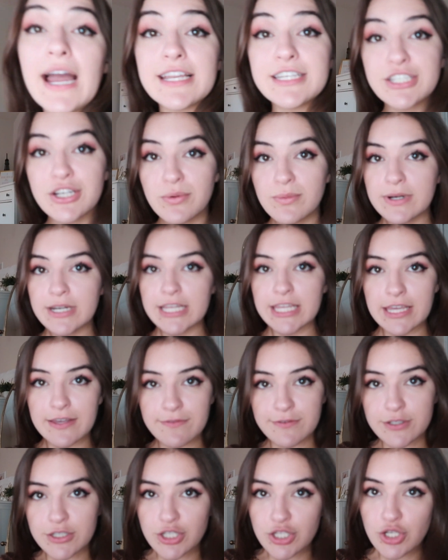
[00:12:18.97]
I don't want to
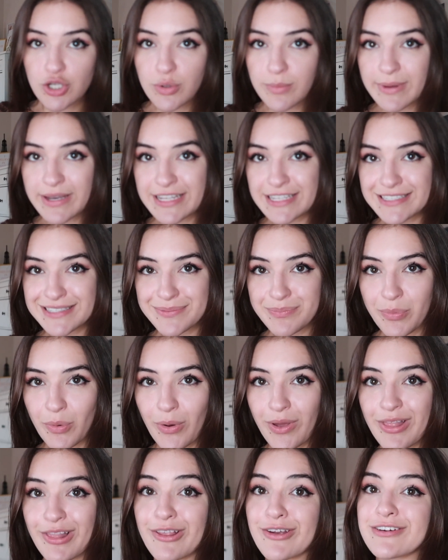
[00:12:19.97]
give too many
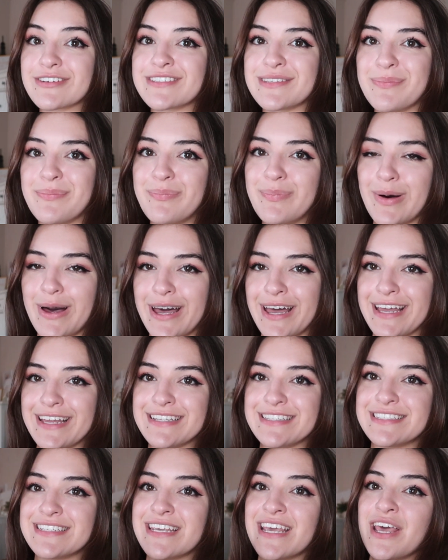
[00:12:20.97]
spoilers,
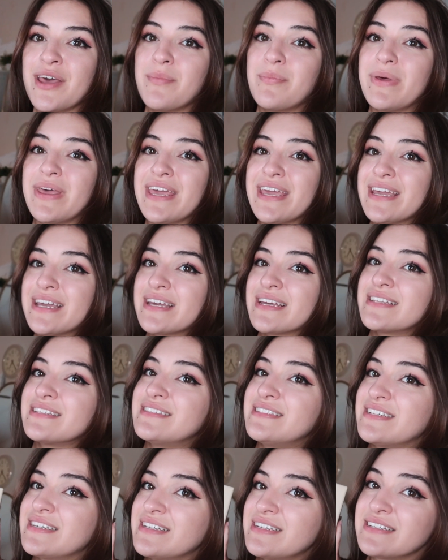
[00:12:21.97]
but
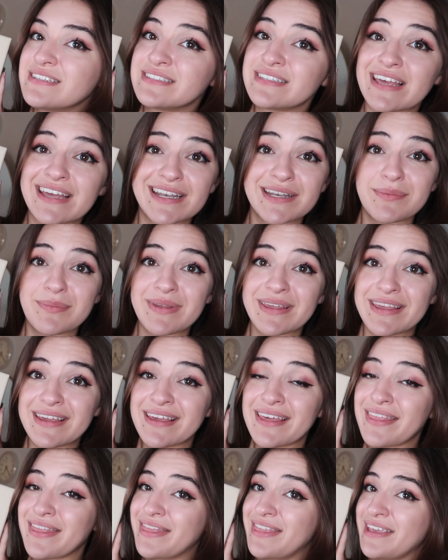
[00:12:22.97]
Pink did send
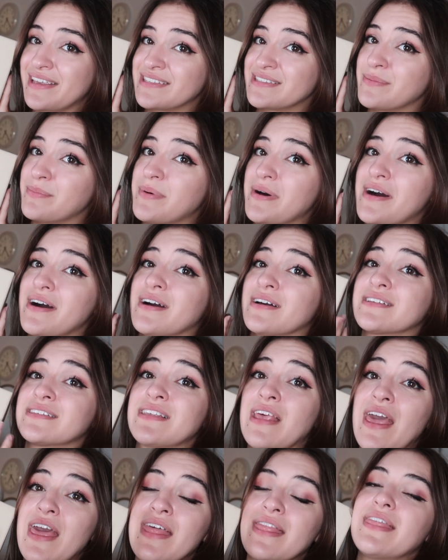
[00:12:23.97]
me this
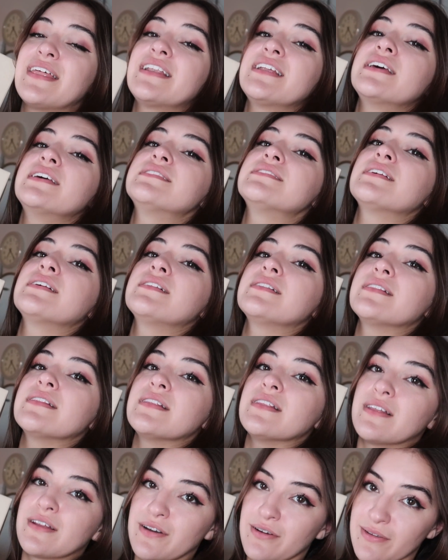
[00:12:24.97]
box that is
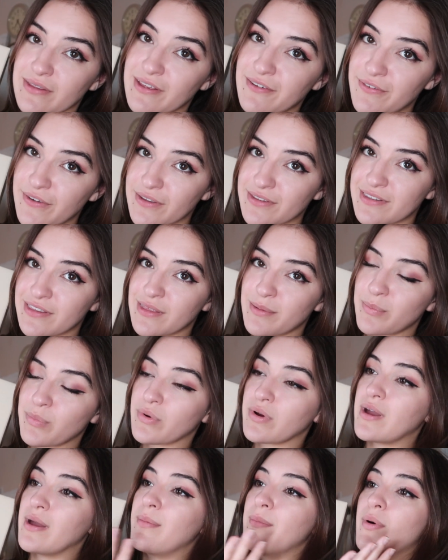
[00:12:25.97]
literally filled to the
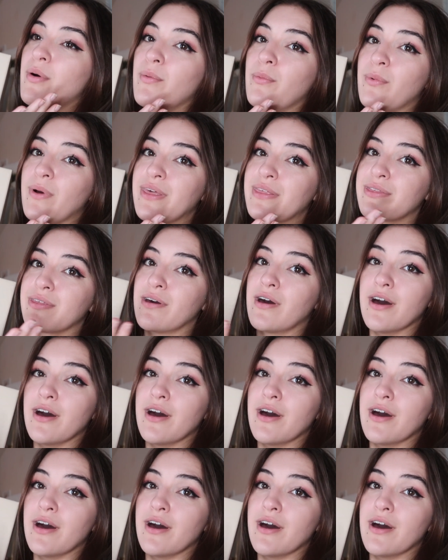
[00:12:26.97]
brim with